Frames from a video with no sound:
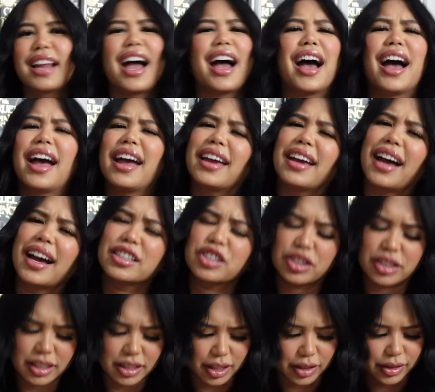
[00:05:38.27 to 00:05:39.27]
I
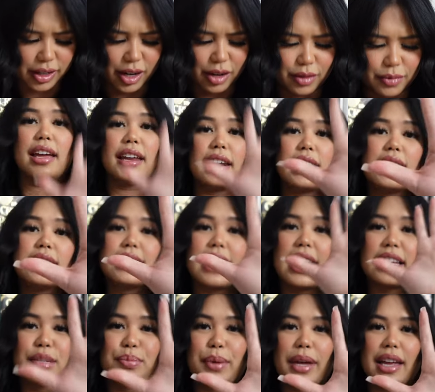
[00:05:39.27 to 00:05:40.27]
actually don't know. It is
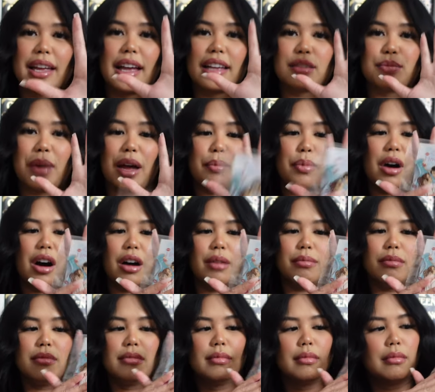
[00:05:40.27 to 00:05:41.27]
as big as my palm.
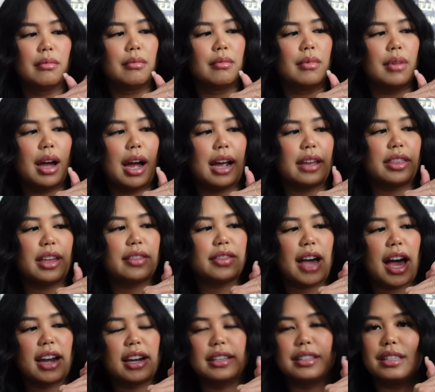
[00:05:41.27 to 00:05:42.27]
I think
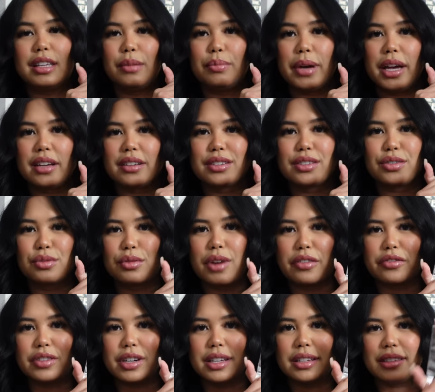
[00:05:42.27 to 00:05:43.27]
that is the best
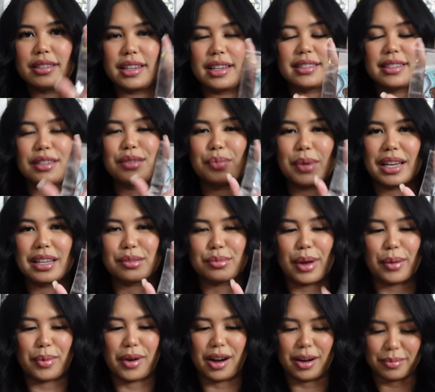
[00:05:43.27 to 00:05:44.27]
reference. It's as big as my
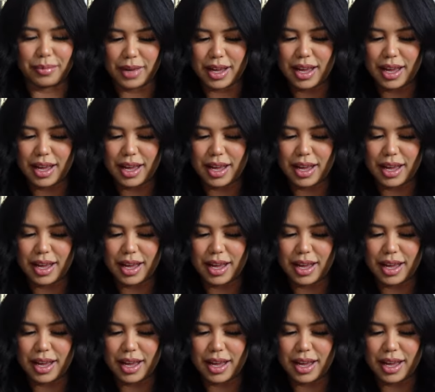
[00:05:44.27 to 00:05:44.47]
palm.